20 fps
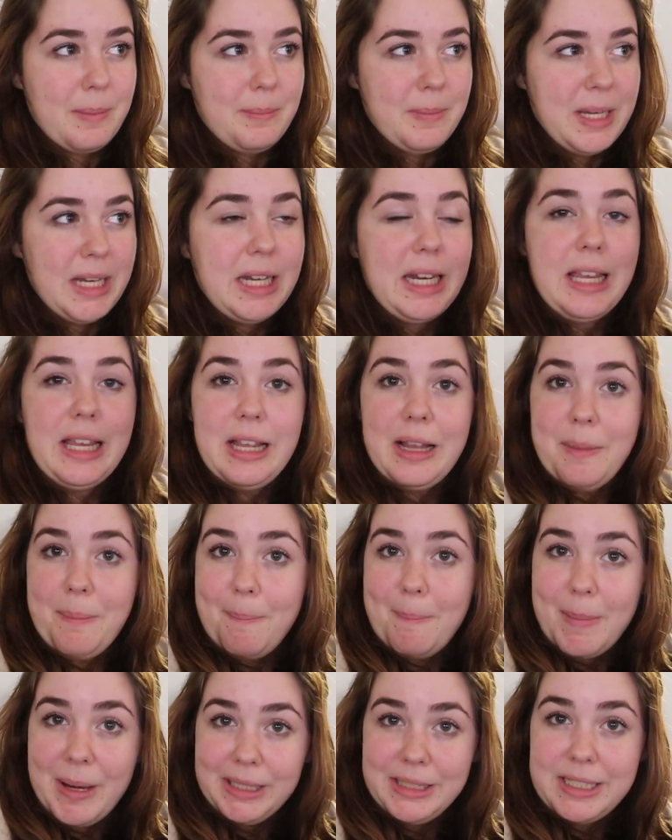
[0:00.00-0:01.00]
meaning
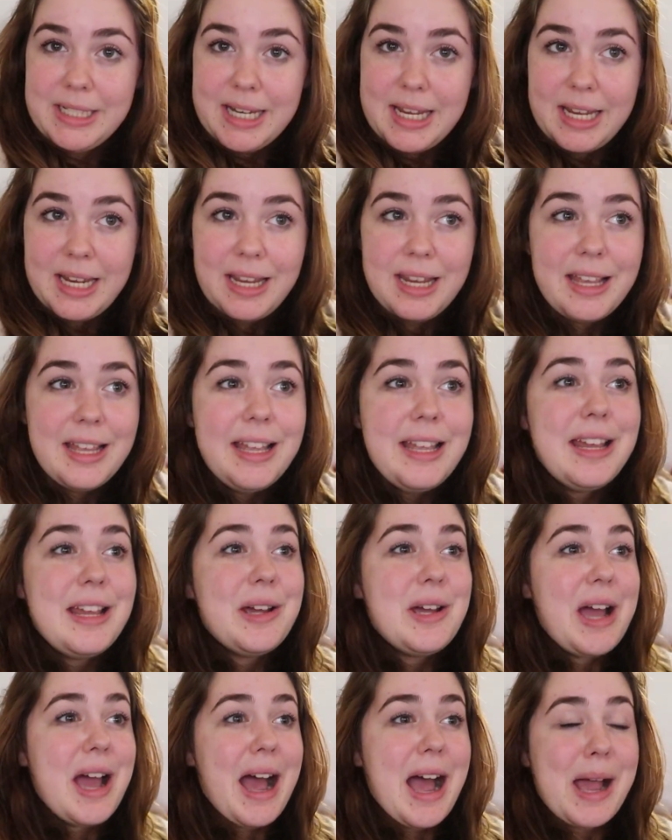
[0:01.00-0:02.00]
Monday.
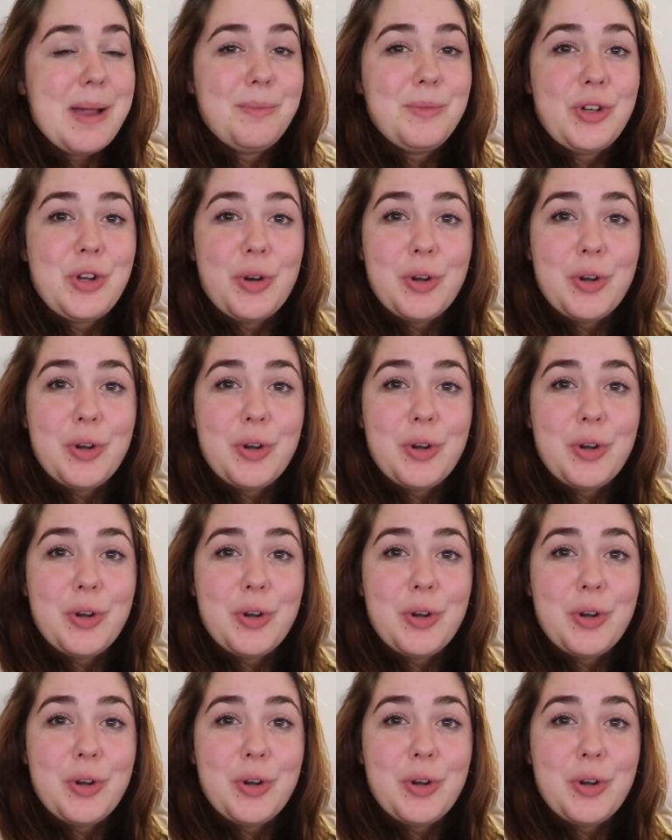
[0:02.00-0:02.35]
I'm